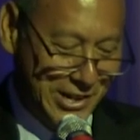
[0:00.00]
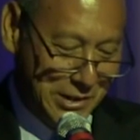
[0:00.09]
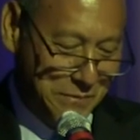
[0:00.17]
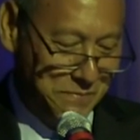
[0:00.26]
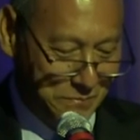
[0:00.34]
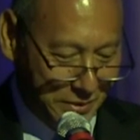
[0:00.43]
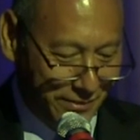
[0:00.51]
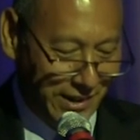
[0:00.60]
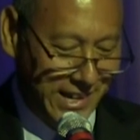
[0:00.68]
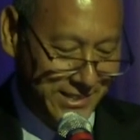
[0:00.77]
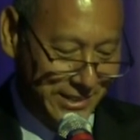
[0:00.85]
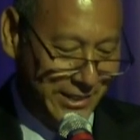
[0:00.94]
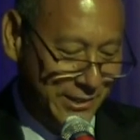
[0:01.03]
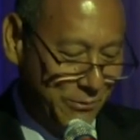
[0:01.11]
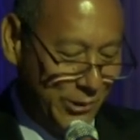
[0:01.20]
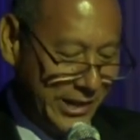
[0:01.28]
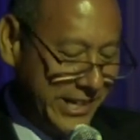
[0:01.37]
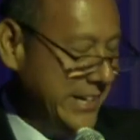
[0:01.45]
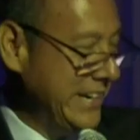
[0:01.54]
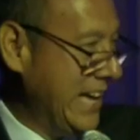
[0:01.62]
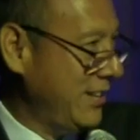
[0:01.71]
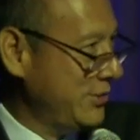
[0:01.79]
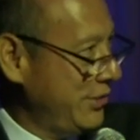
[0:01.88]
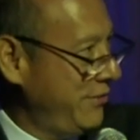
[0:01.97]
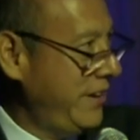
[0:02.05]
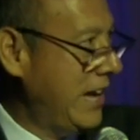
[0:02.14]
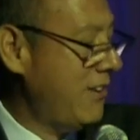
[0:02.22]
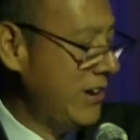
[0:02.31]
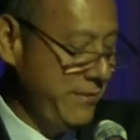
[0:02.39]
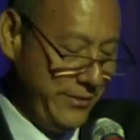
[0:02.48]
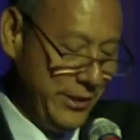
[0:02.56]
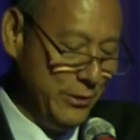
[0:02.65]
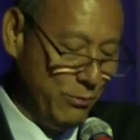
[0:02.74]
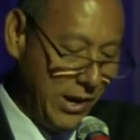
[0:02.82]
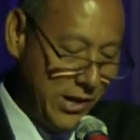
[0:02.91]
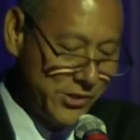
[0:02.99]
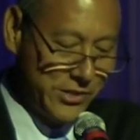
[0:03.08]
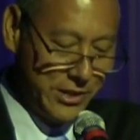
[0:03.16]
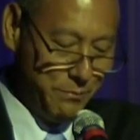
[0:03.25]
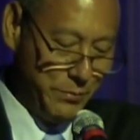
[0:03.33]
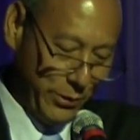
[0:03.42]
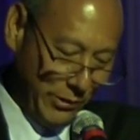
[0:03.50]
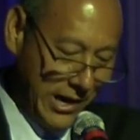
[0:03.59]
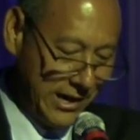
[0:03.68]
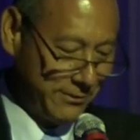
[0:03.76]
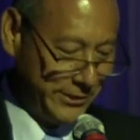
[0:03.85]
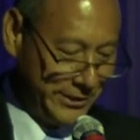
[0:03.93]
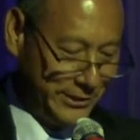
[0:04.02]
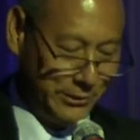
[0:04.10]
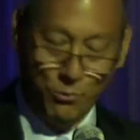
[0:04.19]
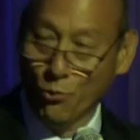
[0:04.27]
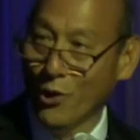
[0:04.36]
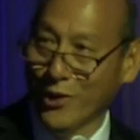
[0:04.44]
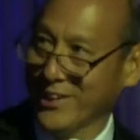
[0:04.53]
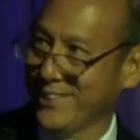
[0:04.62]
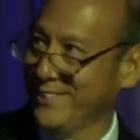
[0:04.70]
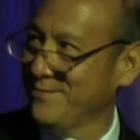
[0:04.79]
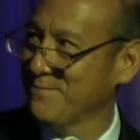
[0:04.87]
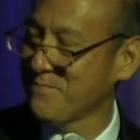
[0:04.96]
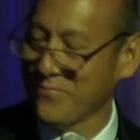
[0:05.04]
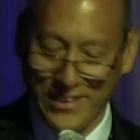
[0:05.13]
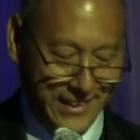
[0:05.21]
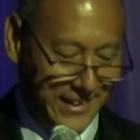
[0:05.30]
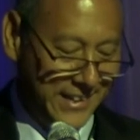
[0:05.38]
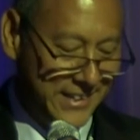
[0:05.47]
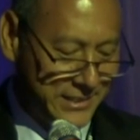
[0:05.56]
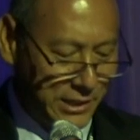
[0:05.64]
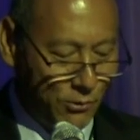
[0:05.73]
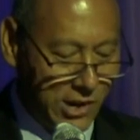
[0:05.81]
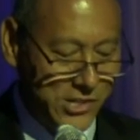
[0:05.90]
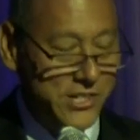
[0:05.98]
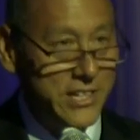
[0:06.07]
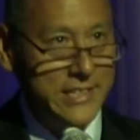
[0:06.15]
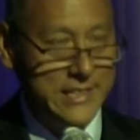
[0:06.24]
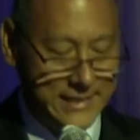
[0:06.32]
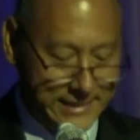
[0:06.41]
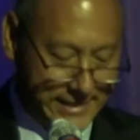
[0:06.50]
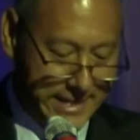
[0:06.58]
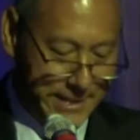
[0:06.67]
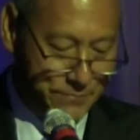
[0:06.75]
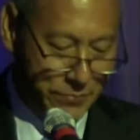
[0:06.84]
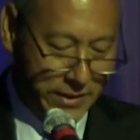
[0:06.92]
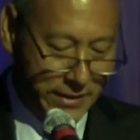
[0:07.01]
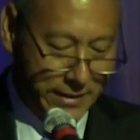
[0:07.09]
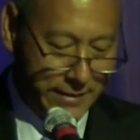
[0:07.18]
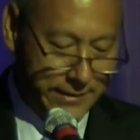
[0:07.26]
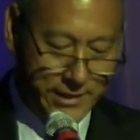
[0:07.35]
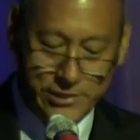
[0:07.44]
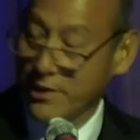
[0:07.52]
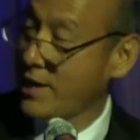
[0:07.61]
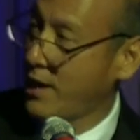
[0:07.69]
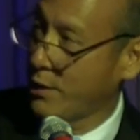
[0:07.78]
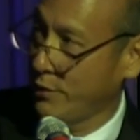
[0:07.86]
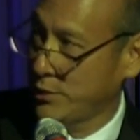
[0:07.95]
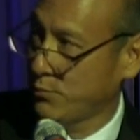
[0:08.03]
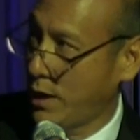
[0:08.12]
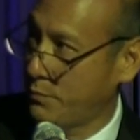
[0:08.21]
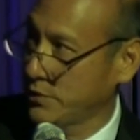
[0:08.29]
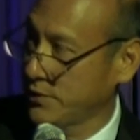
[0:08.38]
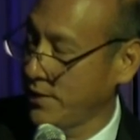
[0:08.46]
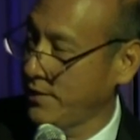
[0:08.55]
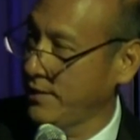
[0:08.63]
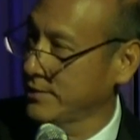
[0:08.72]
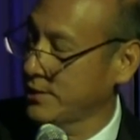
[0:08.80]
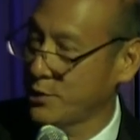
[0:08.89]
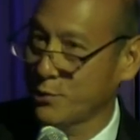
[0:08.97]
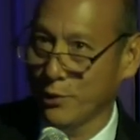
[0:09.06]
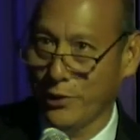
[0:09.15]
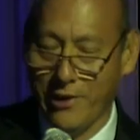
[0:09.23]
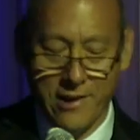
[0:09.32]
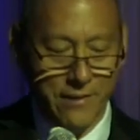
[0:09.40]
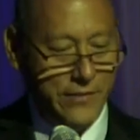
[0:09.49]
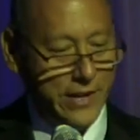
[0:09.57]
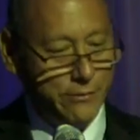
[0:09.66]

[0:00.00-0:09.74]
joke provides a good working analogy of how I view Washington bureaucracies at work. See, in Washington, D.C., things are not always represented as they truly are.